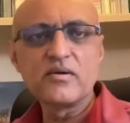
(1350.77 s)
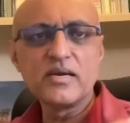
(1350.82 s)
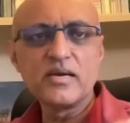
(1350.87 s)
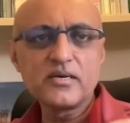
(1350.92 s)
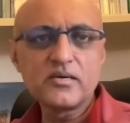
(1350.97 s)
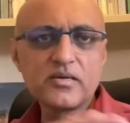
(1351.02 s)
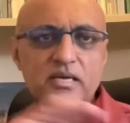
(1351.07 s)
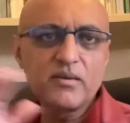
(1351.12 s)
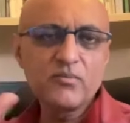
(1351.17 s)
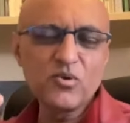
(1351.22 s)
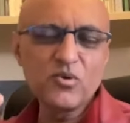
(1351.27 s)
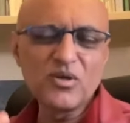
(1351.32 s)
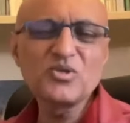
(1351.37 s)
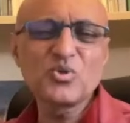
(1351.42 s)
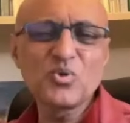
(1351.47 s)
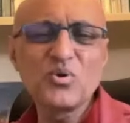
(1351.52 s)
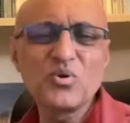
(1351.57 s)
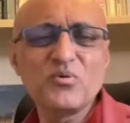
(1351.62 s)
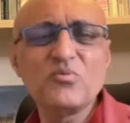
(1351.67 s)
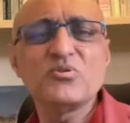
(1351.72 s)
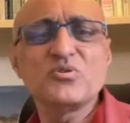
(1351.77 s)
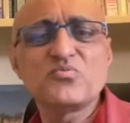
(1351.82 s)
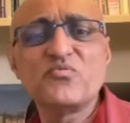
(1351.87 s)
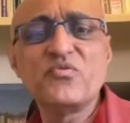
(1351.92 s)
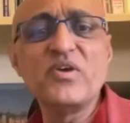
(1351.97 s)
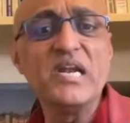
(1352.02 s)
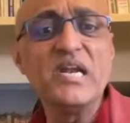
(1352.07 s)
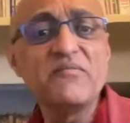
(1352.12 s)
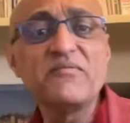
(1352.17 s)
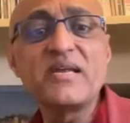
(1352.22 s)
You have to keep going. So it was
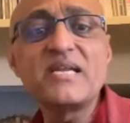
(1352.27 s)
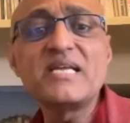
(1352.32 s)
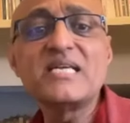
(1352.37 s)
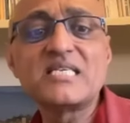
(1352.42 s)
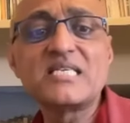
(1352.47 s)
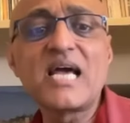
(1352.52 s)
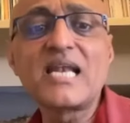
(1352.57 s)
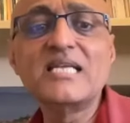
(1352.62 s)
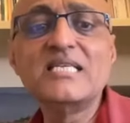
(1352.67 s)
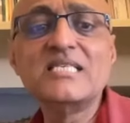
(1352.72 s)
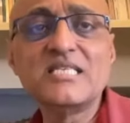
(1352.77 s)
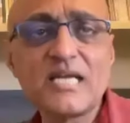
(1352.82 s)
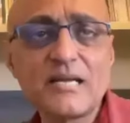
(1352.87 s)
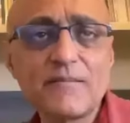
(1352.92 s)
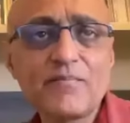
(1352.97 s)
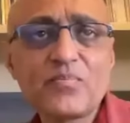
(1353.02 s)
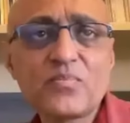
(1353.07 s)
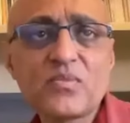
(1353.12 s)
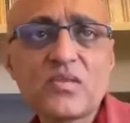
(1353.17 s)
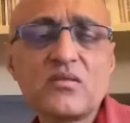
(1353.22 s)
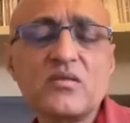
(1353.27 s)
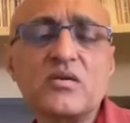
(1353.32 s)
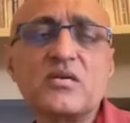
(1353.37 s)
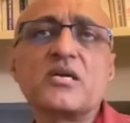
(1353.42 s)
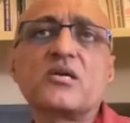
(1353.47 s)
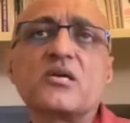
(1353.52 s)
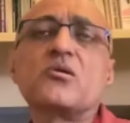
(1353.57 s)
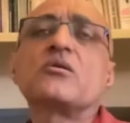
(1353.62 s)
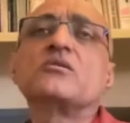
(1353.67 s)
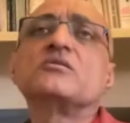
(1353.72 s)
very, very challenging, the
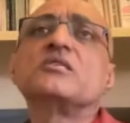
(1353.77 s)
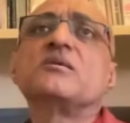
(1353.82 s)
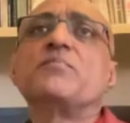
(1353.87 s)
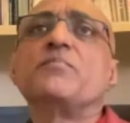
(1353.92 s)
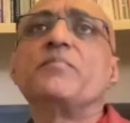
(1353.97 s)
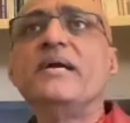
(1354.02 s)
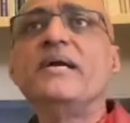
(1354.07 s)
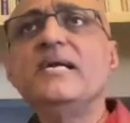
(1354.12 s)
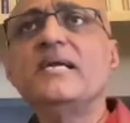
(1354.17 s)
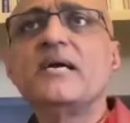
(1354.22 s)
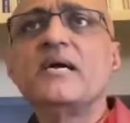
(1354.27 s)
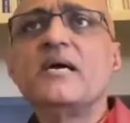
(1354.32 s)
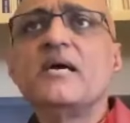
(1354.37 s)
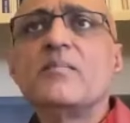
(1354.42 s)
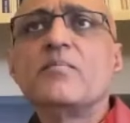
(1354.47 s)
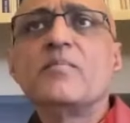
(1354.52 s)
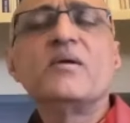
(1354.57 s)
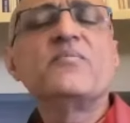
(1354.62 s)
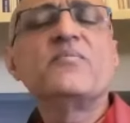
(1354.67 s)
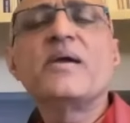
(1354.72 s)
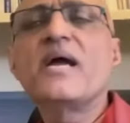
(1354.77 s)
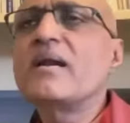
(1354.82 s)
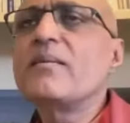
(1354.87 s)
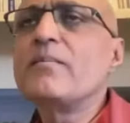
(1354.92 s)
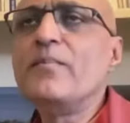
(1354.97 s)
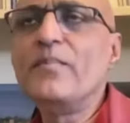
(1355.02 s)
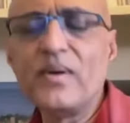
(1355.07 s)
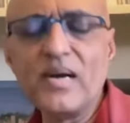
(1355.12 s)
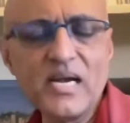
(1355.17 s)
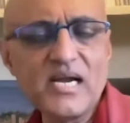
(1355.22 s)
technology bit. But we had
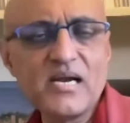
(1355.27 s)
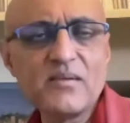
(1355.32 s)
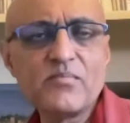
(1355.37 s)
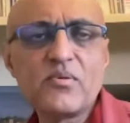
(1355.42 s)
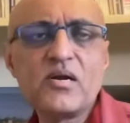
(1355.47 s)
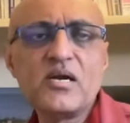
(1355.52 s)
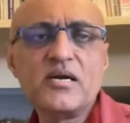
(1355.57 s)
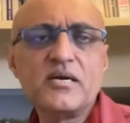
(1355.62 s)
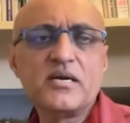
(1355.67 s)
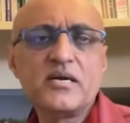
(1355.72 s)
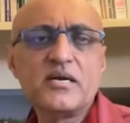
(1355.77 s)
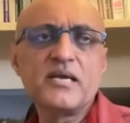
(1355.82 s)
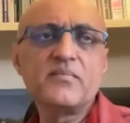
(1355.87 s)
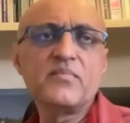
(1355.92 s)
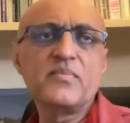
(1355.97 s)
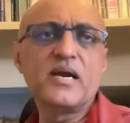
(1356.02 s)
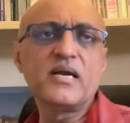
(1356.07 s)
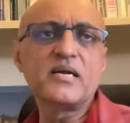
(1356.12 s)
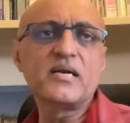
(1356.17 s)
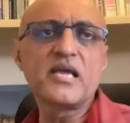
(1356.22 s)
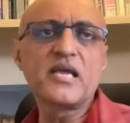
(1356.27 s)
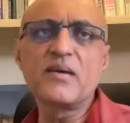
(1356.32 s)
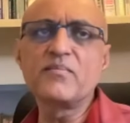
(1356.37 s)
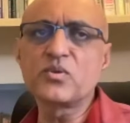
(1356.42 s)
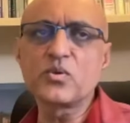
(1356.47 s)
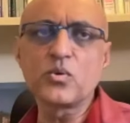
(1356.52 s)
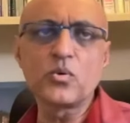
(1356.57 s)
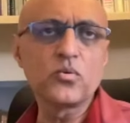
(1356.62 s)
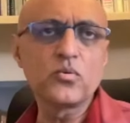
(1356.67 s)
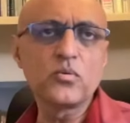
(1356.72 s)
a brilliant team that came
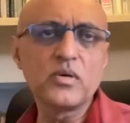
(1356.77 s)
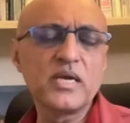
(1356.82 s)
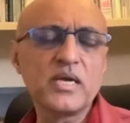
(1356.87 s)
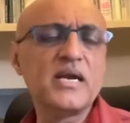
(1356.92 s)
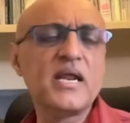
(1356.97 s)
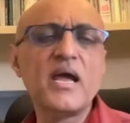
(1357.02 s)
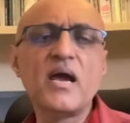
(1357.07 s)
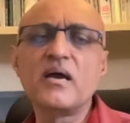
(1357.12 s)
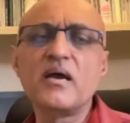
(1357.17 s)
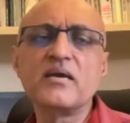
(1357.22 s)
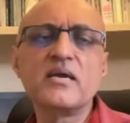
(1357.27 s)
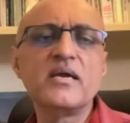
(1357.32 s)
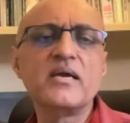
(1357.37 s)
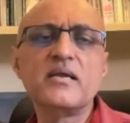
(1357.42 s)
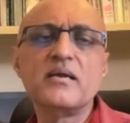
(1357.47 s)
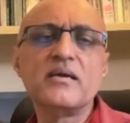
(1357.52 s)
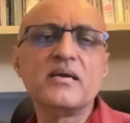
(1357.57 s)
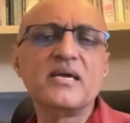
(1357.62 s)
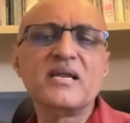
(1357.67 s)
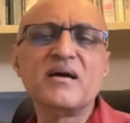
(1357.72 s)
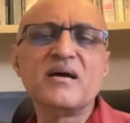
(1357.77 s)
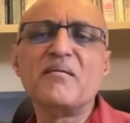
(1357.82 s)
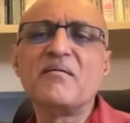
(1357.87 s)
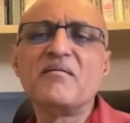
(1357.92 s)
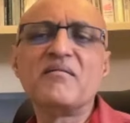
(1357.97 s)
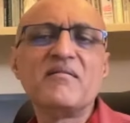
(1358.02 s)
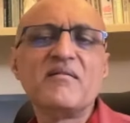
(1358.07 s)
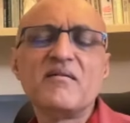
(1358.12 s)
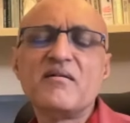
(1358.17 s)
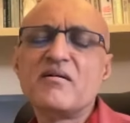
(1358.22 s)
through in a